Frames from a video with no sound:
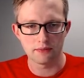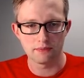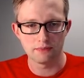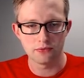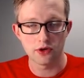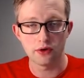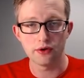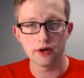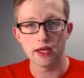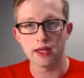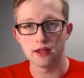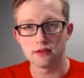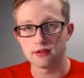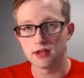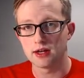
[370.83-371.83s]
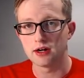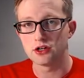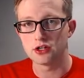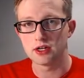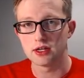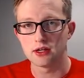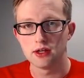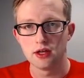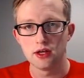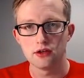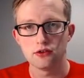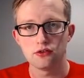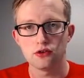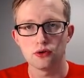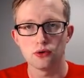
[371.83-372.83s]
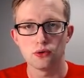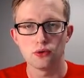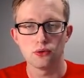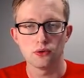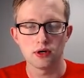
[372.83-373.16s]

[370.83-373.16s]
donate its energy to